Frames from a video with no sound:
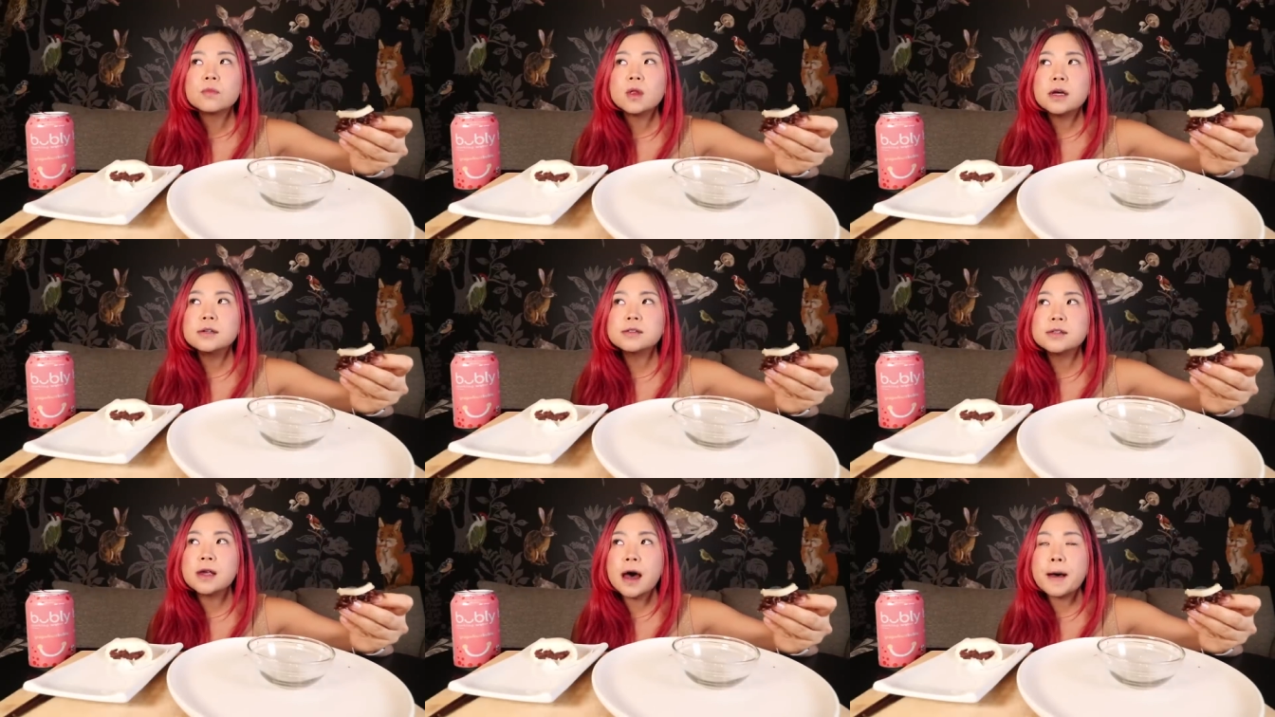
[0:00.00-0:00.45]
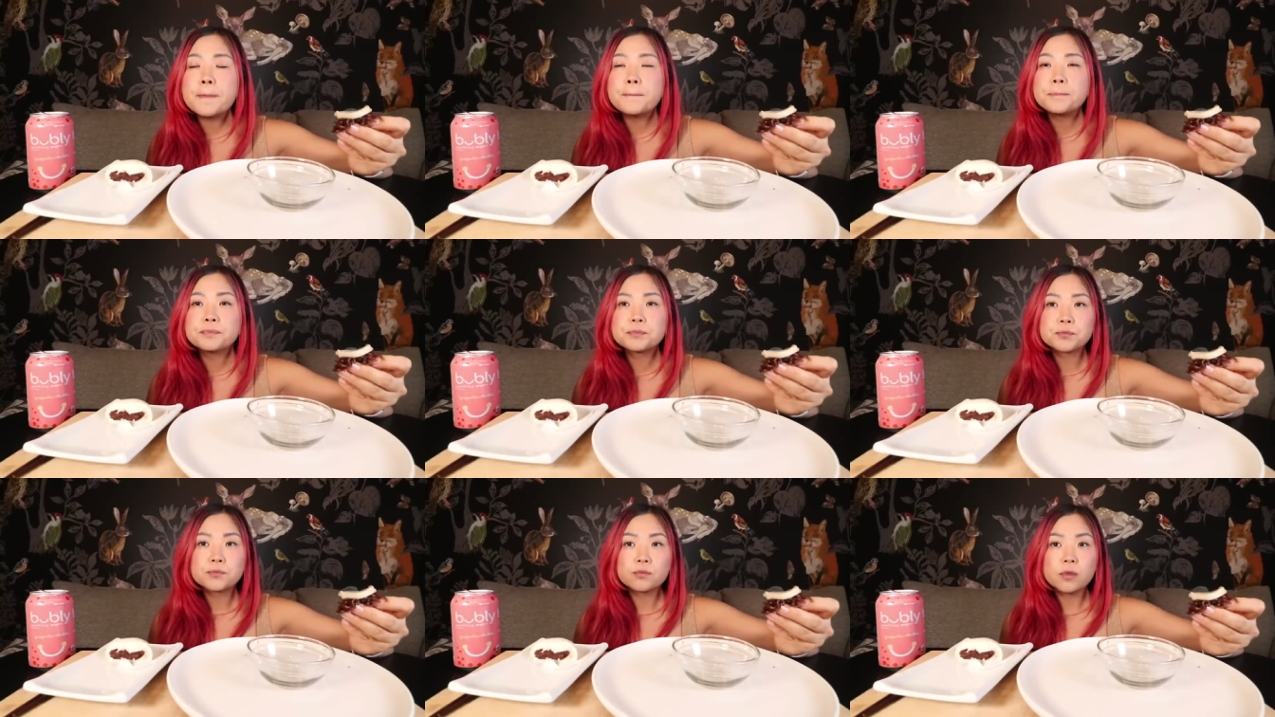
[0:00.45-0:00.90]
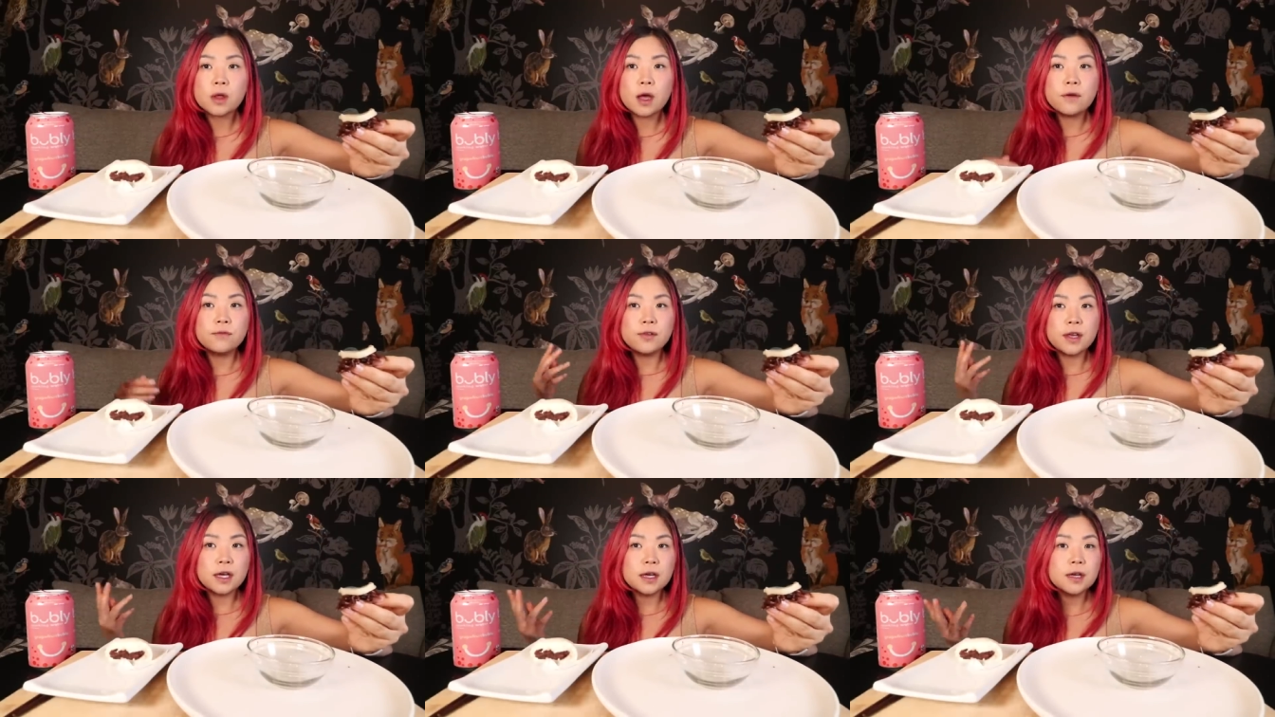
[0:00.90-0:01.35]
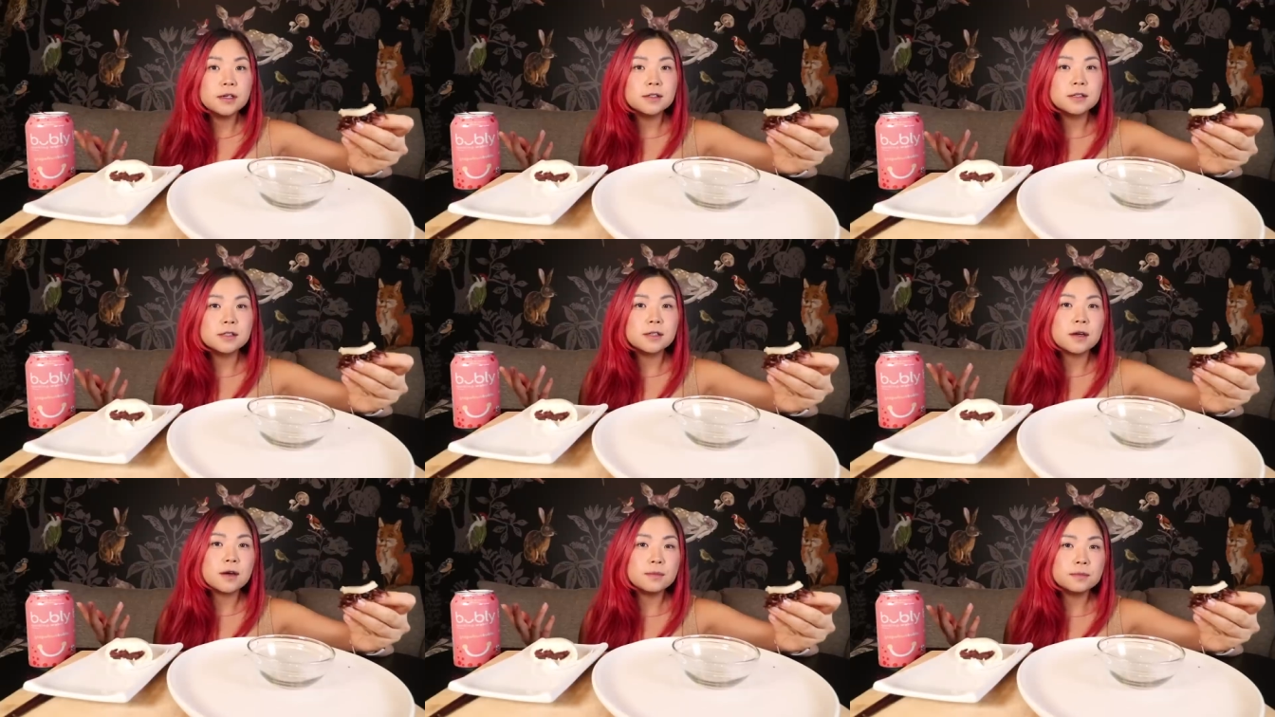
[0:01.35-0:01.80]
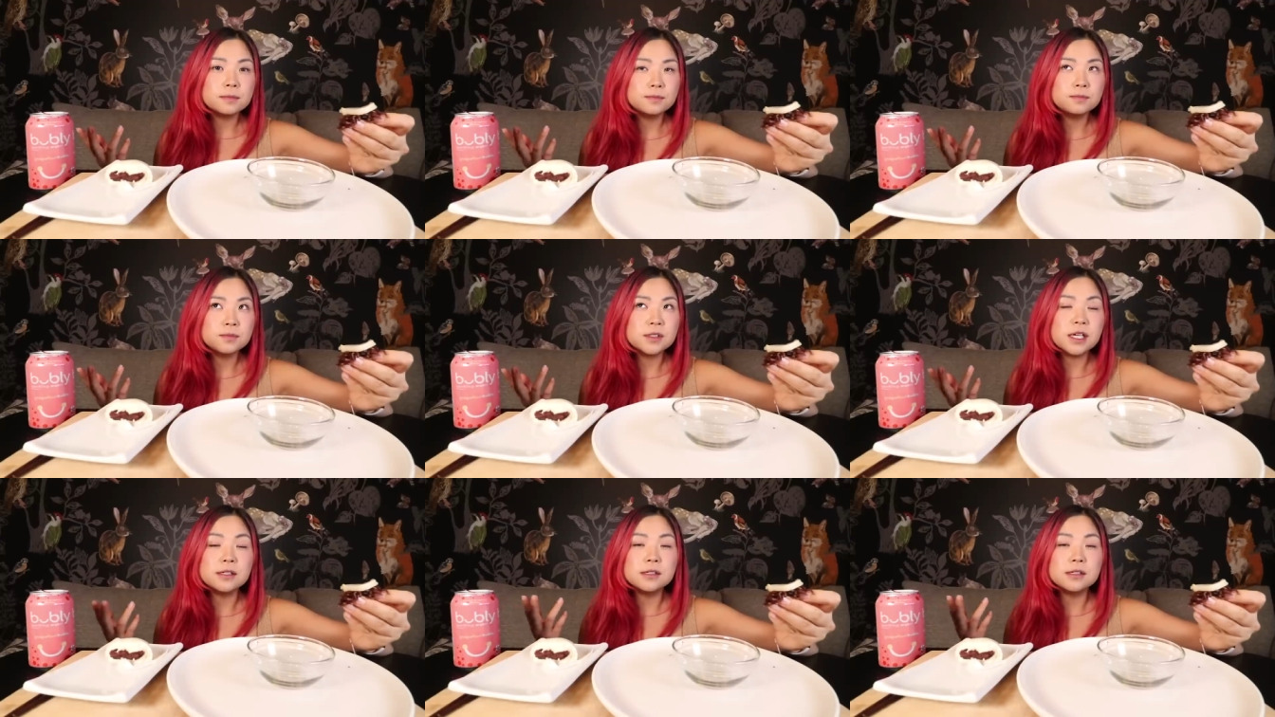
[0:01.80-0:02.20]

is that veganism